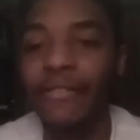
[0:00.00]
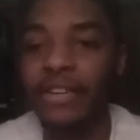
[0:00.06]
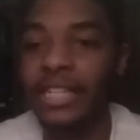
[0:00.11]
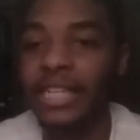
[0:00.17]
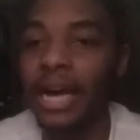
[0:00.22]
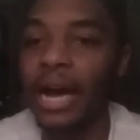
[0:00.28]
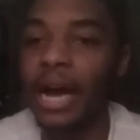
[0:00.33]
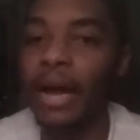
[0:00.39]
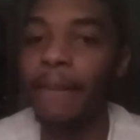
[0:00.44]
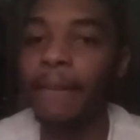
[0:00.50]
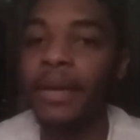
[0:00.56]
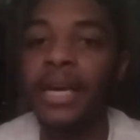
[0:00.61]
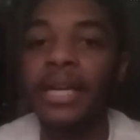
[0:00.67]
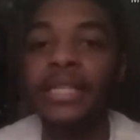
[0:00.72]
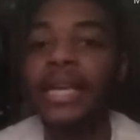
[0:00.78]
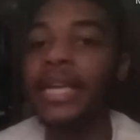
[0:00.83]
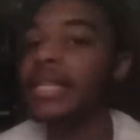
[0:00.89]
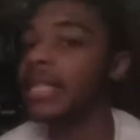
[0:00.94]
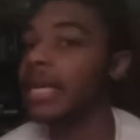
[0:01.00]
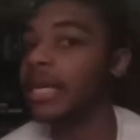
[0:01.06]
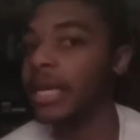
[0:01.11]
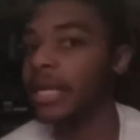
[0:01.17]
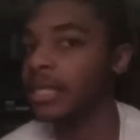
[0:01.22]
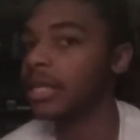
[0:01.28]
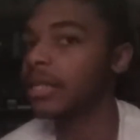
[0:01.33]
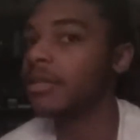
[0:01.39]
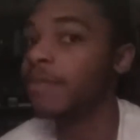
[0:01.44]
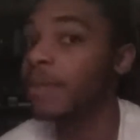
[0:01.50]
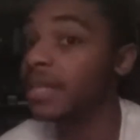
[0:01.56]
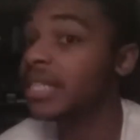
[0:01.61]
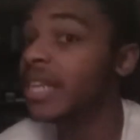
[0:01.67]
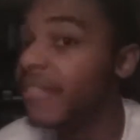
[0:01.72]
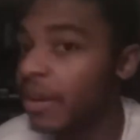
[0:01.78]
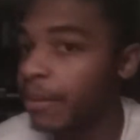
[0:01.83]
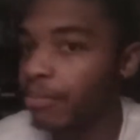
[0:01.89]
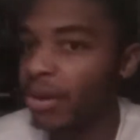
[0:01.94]
every time, because it's a
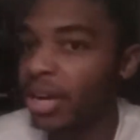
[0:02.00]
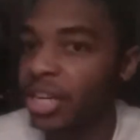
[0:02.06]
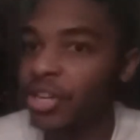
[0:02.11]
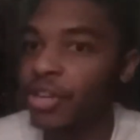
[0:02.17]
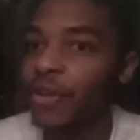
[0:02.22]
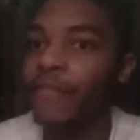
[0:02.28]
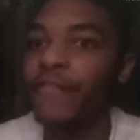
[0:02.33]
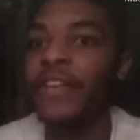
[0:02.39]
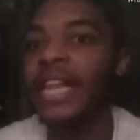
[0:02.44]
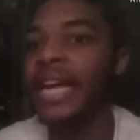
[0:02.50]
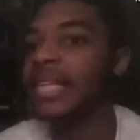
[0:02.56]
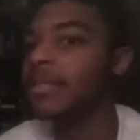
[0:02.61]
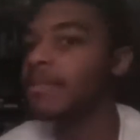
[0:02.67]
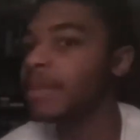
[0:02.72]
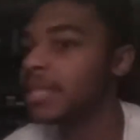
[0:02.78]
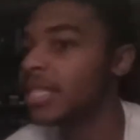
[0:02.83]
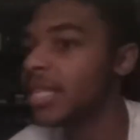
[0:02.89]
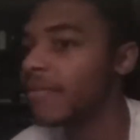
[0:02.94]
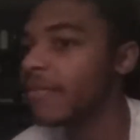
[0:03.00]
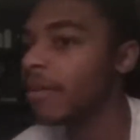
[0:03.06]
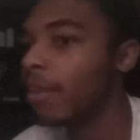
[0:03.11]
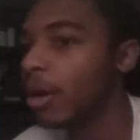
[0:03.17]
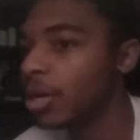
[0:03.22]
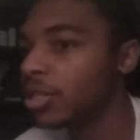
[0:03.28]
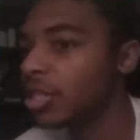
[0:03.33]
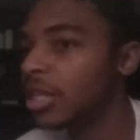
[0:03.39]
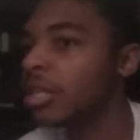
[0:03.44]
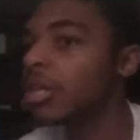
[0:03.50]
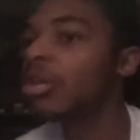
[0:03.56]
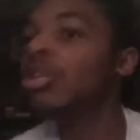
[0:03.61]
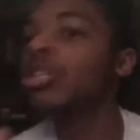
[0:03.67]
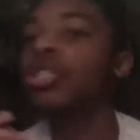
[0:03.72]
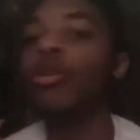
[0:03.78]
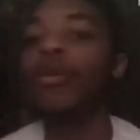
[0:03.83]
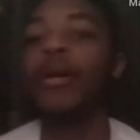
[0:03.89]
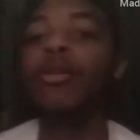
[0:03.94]
specific predator for that specific person.
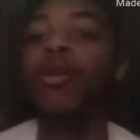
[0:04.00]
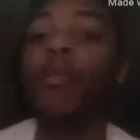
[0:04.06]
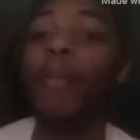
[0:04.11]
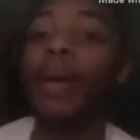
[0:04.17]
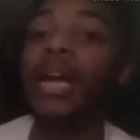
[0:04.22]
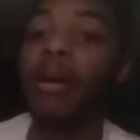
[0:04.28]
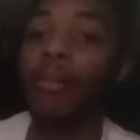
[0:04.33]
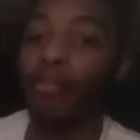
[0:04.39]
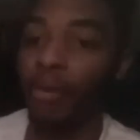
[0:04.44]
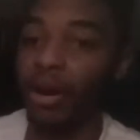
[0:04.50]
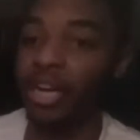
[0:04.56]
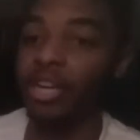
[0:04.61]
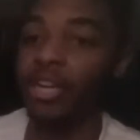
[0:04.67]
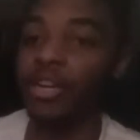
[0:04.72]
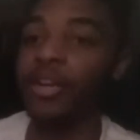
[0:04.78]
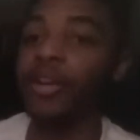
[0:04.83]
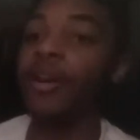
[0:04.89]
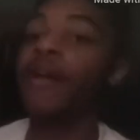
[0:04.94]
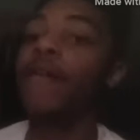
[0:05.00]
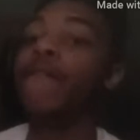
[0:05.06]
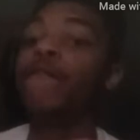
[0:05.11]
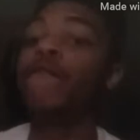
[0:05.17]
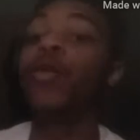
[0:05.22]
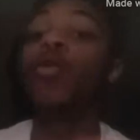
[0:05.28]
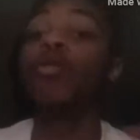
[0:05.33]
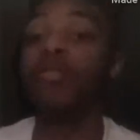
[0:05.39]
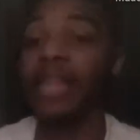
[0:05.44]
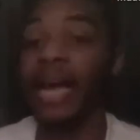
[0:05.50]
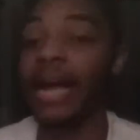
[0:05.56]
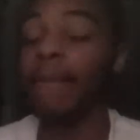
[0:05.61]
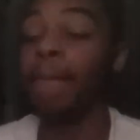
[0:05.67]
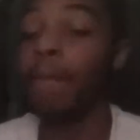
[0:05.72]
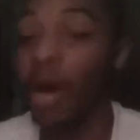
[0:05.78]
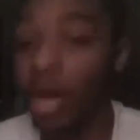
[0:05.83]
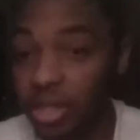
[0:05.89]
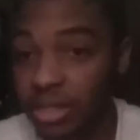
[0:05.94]
So it'll make a predator for
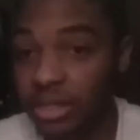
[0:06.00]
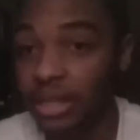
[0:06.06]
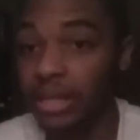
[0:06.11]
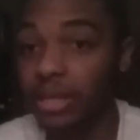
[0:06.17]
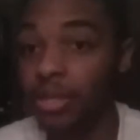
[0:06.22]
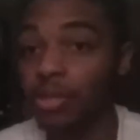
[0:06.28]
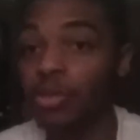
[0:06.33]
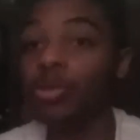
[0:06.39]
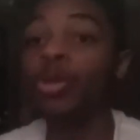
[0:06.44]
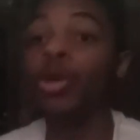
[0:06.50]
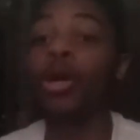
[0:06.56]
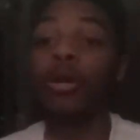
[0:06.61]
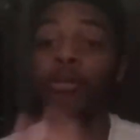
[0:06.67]
that person. You know